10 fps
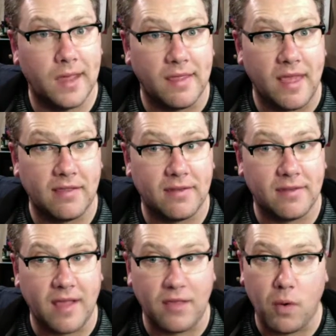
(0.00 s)
that's
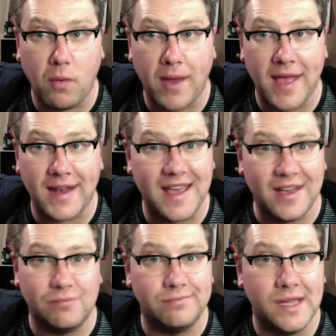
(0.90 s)
where we're at now.